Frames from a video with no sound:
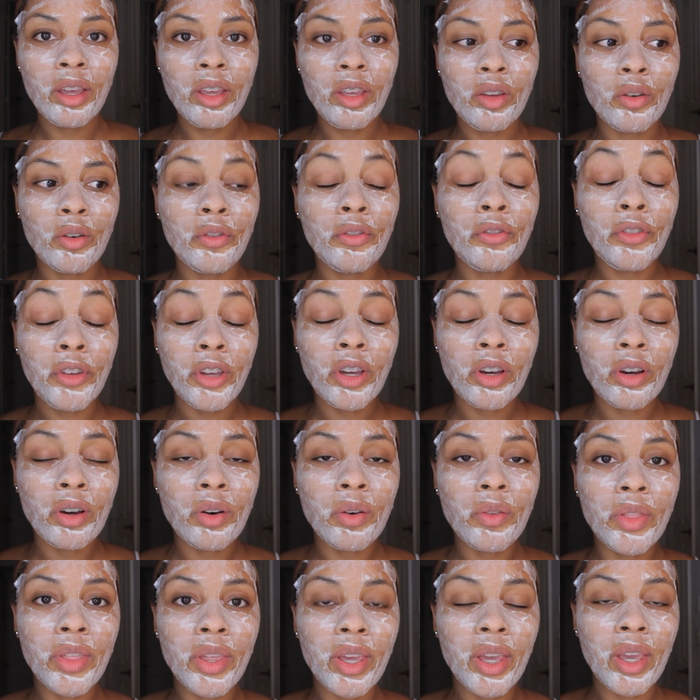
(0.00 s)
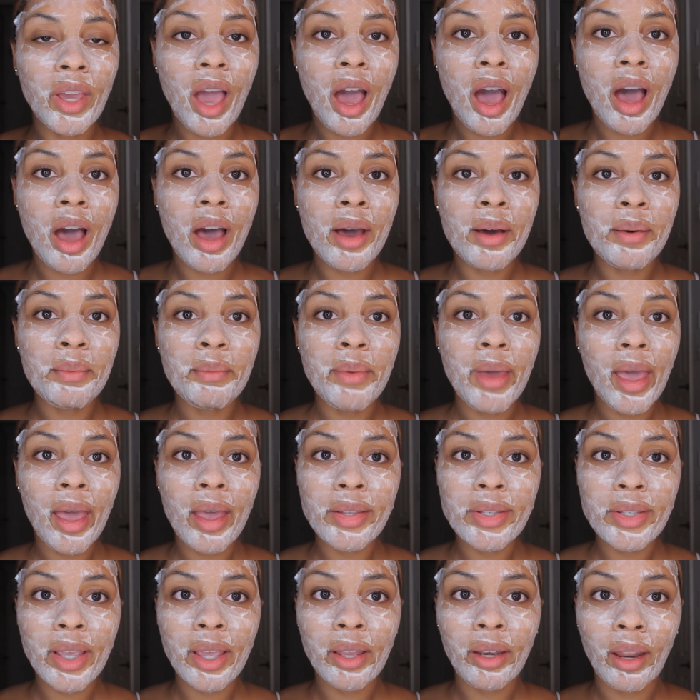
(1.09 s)
you'll feel the um,
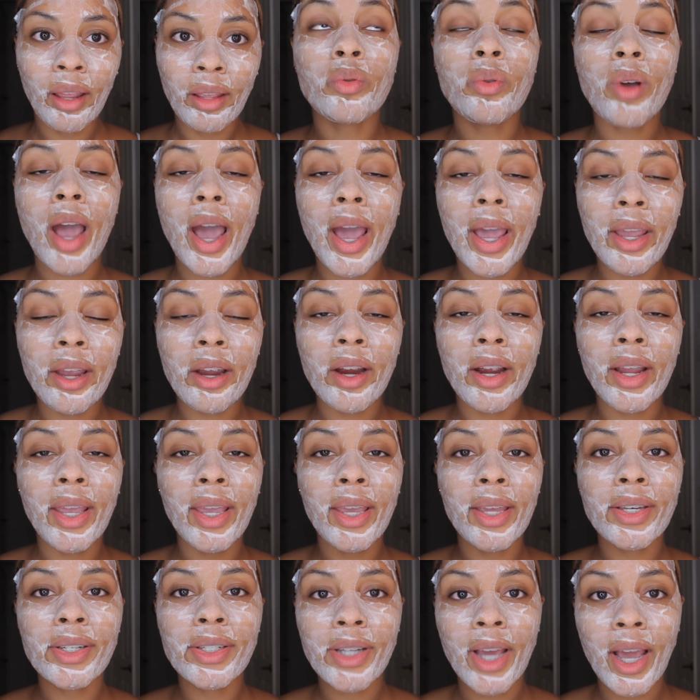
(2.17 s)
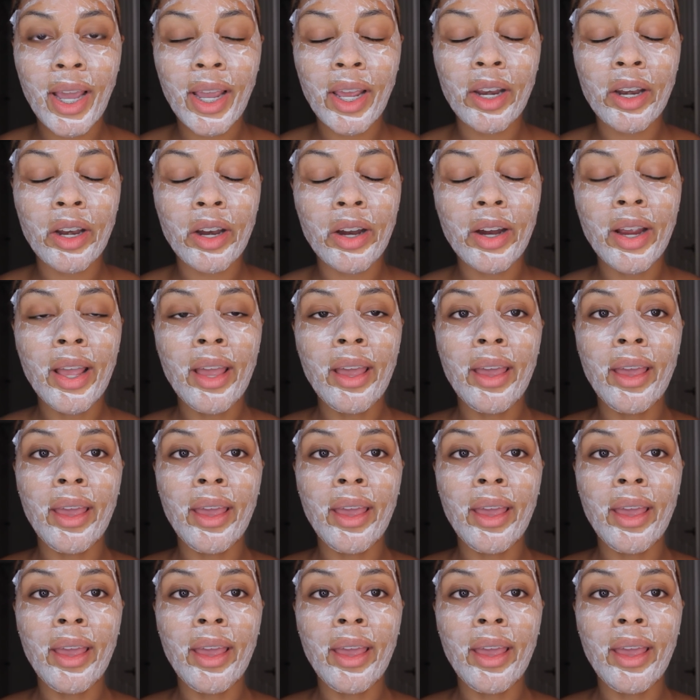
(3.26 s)
mask getting drier and tighter